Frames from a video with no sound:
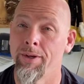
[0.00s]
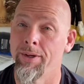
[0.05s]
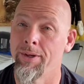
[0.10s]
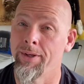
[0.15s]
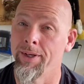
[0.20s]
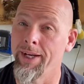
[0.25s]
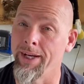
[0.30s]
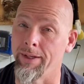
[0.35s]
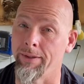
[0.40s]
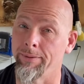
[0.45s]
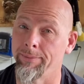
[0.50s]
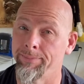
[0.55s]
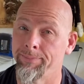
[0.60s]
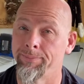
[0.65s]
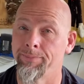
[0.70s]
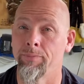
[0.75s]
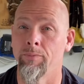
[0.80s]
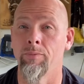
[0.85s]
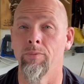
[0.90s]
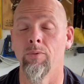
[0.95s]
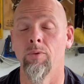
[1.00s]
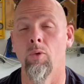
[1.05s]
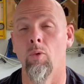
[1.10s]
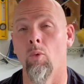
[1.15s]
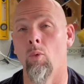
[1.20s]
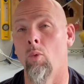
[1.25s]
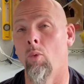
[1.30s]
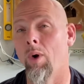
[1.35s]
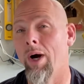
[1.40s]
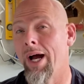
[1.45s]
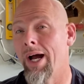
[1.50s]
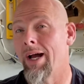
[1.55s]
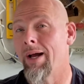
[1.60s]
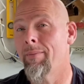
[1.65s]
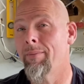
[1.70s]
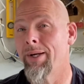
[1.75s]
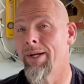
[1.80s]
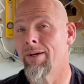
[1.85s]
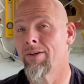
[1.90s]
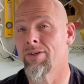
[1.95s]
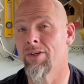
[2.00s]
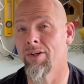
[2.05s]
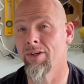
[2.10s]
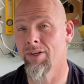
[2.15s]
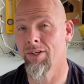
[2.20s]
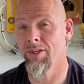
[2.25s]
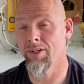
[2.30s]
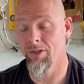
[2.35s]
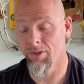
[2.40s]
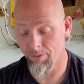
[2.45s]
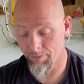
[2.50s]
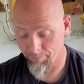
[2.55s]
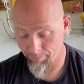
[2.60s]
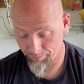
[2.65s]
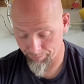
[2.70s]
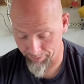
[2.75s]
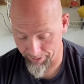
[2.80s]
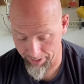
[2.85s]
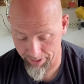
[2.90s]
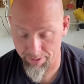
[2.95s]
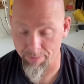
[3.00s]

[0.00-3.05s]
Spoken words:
Now, why I'm here talking to you is